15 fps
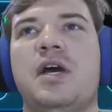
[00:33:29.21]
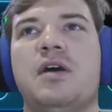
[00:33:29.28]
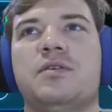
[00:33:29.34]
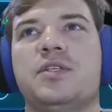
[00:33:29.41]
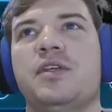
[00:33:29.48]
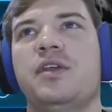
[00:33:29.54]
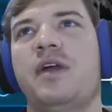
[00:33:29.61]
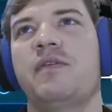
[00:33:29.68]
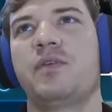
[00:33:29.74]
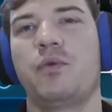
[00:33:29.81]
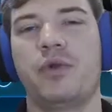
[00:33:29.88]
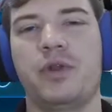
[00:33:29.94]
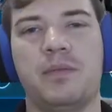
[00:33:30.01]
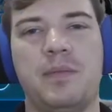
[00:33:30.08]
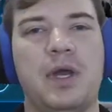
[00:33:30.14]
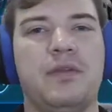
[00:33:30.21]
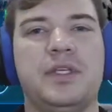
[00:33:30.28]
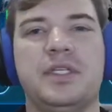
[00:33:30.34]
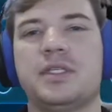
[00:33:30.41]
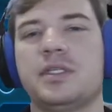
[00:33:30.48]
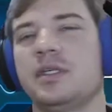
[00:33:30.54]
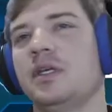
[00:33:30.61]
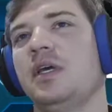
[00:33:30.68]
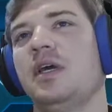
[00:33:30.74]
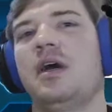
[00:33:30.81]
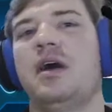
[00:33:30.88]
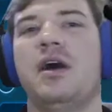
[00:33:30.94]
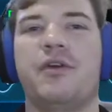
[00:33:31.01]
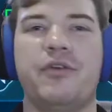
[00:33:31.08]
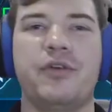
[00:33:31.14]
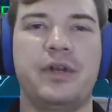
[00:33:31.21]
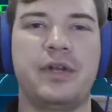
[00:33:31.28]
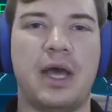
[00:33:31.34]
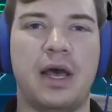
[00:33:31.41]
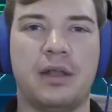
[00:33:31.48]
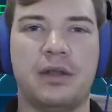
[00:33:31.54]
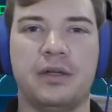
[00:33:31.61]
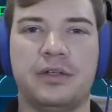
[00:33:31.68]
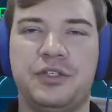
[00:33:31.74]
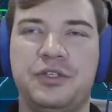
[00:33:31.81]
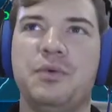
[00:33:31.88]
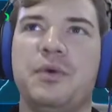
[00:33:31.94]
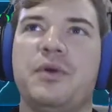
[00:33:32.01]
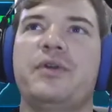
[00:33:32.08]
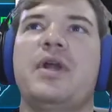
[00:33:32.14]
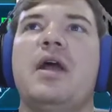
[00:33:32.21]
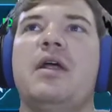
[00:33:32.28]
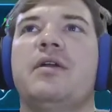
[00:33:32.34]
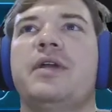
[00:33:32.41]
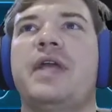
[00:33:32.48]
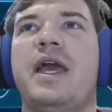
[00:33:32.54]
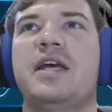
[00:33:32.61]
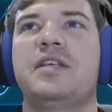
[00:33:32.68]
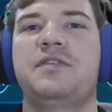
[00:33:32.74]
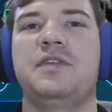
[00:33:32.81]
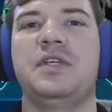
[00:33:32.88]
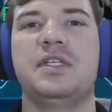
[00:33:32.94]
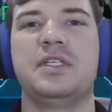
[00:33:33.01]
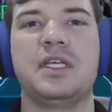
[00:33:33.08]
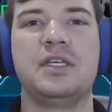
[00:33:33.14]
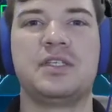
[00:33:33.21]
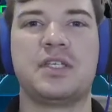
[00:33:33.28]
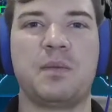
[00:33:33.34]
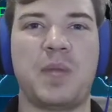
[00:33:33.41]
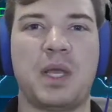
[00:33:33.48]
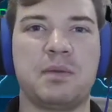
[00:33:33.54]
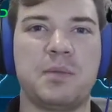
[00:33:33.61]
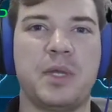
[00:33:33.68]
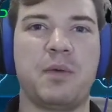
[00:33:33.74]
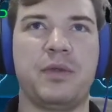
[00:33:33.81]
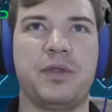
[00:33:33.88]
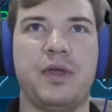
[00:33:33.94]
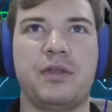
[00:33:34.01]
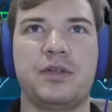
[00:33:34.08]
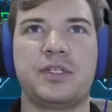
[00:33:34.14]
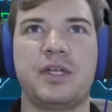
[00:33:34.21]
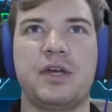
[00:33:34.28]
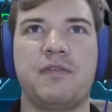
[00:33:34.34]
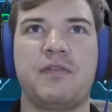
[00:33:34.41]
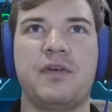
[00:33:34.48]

So you don't have to worry about these $100, $200 gas fees that you sometimes pay with the other stuff.